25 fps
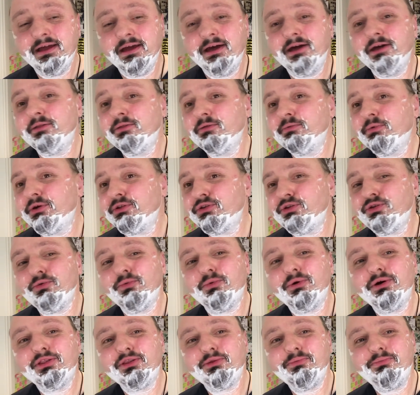And what you
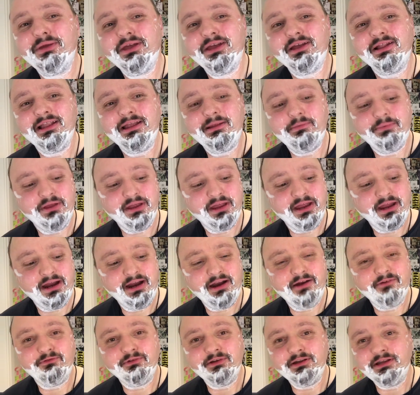want to be a little bit
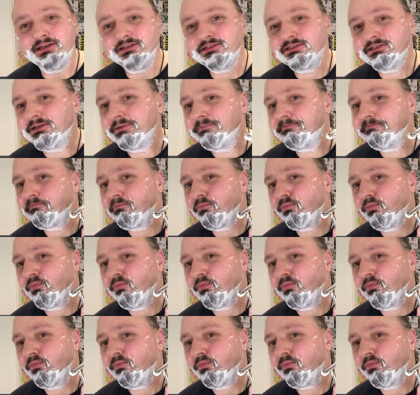careful is,